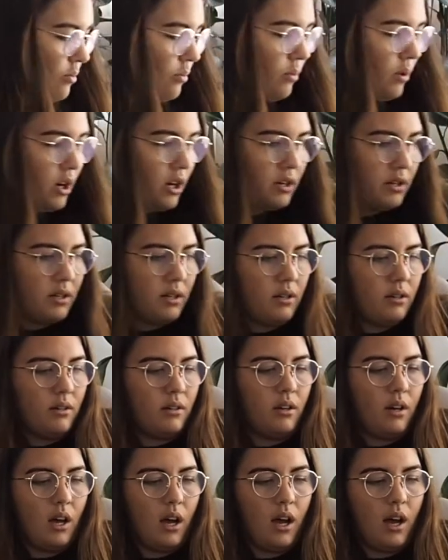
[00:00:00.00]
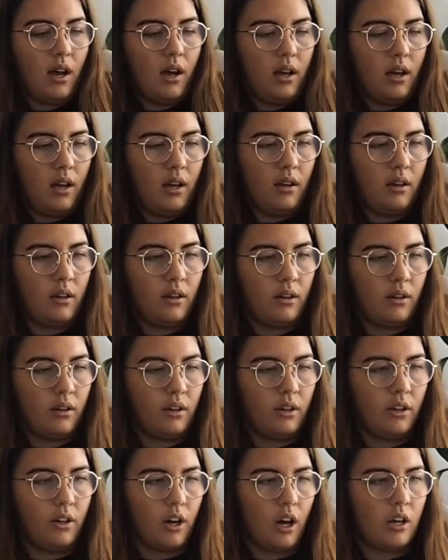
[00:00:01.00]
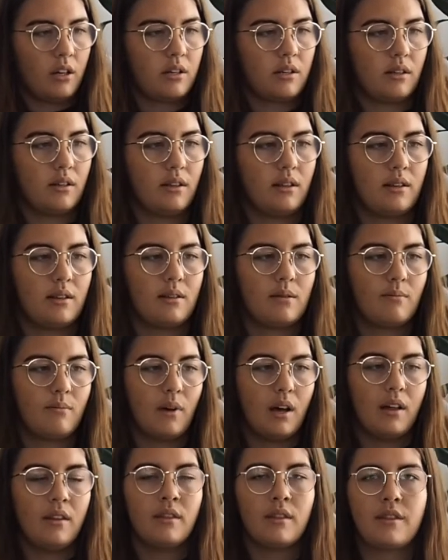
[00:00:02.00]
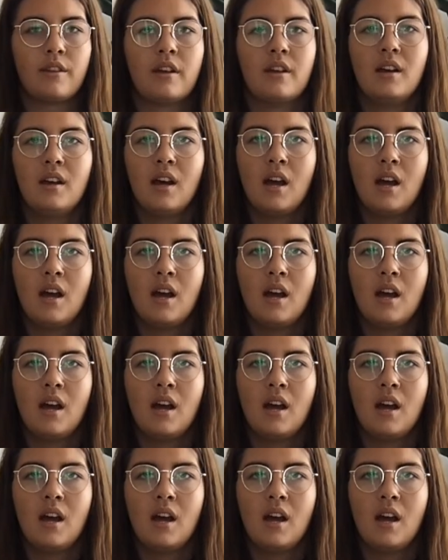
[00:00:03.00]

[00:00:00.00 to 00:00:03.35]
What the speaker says: what I got this month.